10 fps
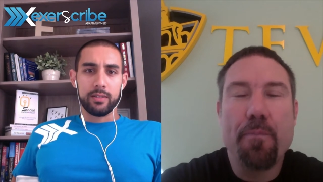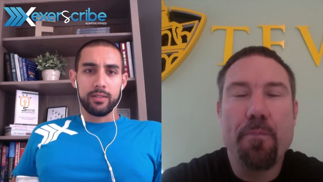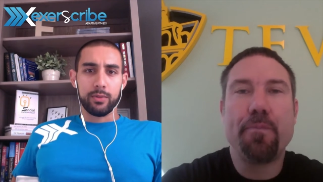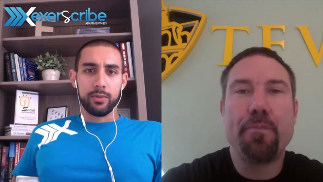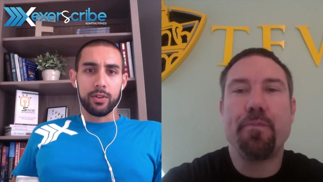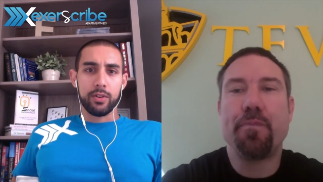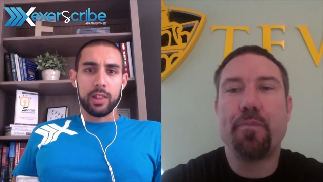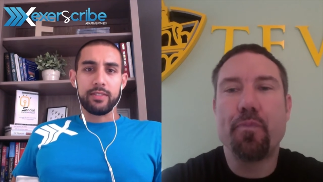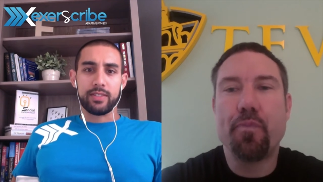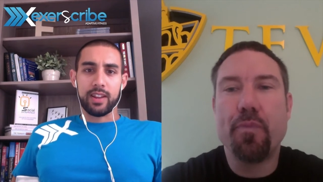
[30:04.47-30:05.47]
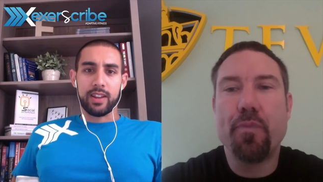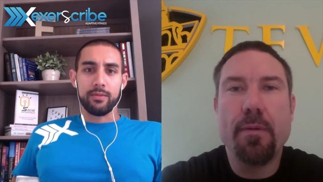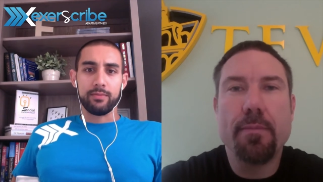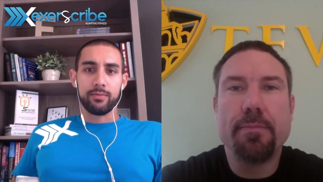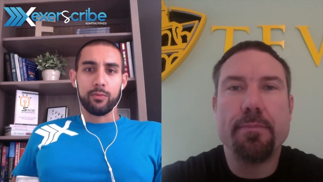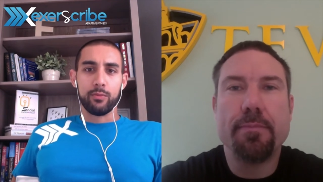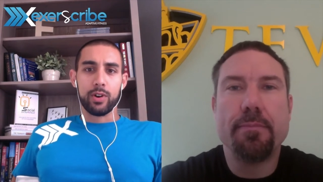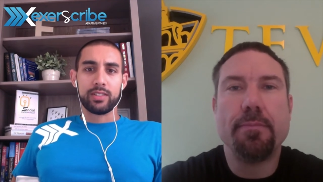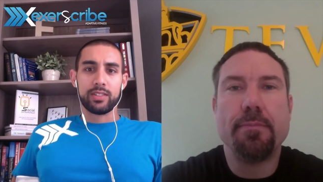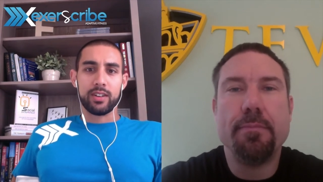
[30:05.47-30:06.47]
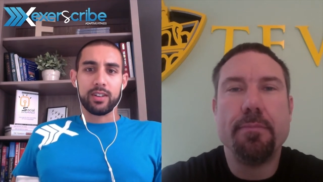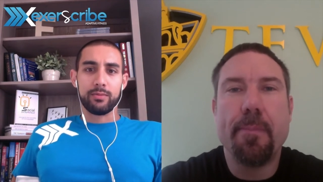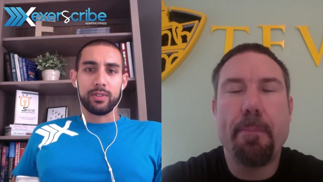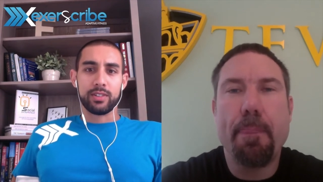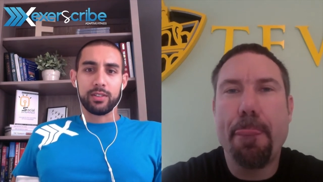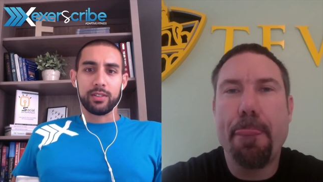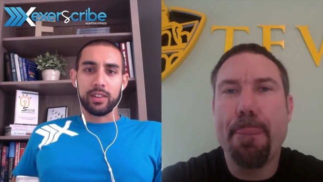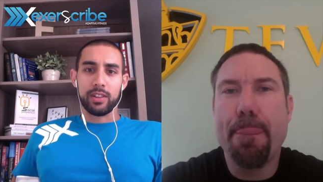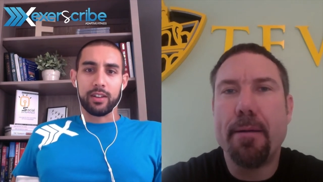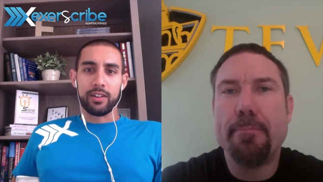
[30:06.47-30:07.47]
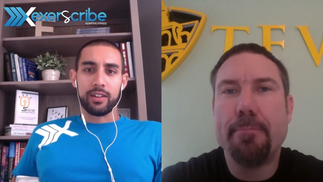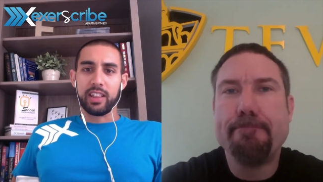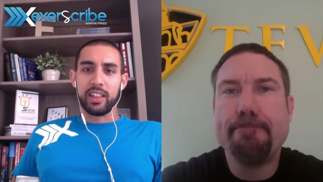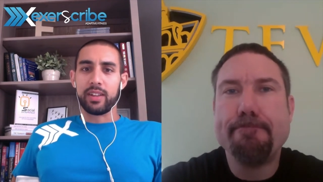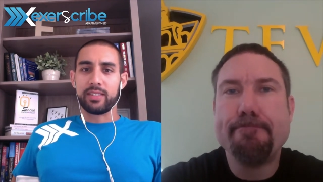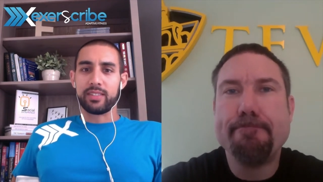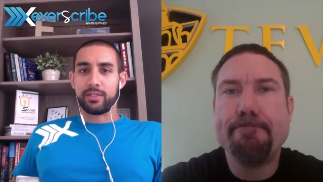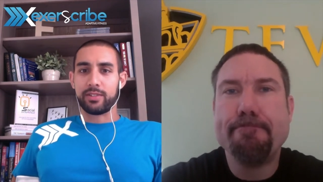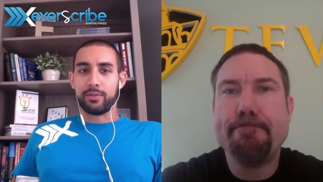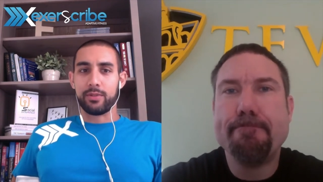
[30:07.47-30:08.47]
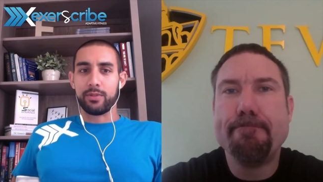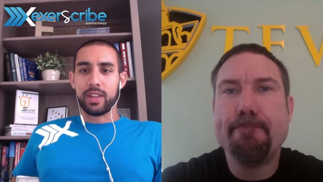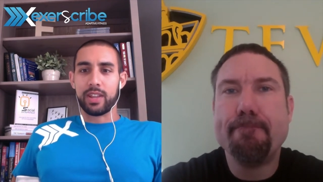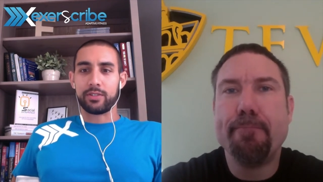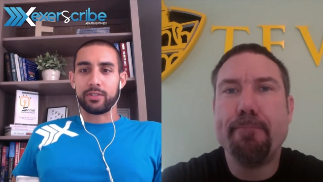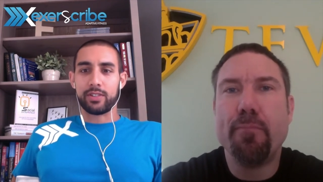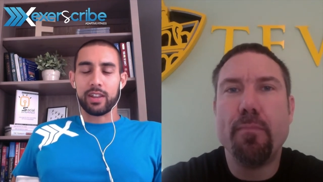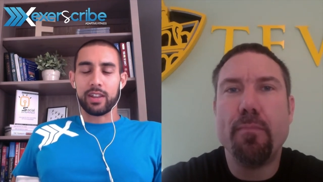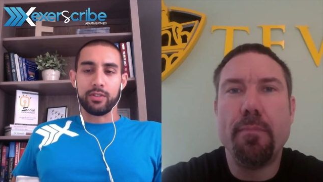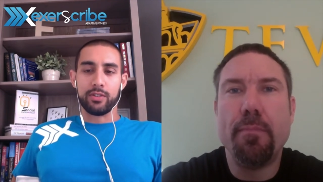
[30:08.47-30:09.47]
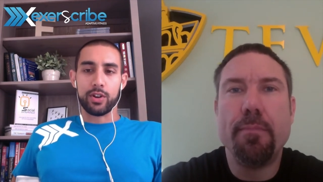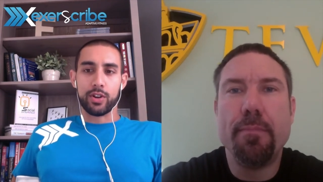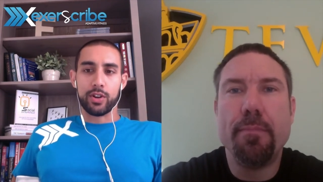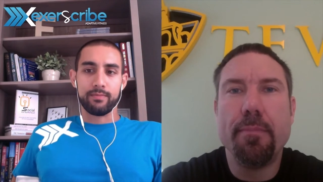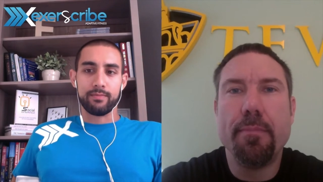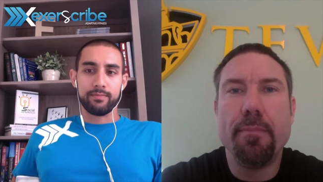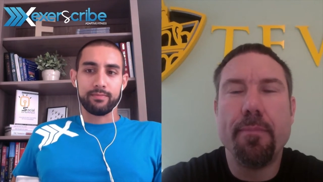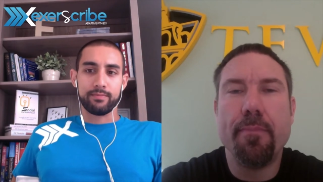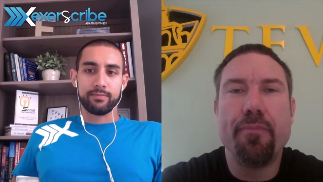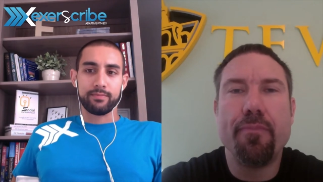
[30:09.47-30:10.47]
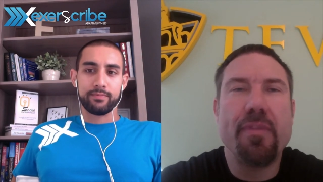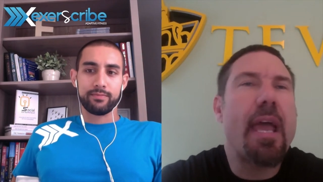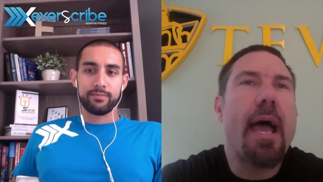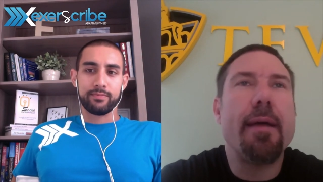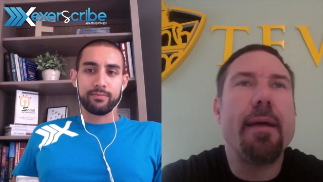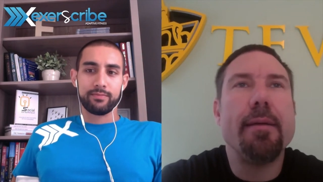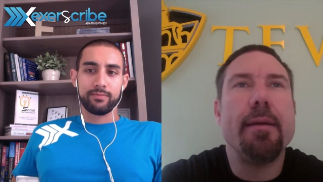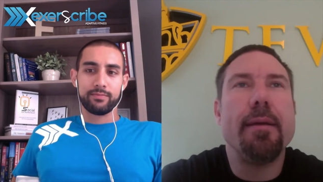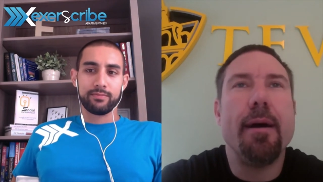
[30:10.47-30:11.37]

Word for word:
Speaker 1: with your lifestyle, what is uh, what does it look like on a daily basis in terms of exercise and nutrition?
Speaker 2: Yeah, uh,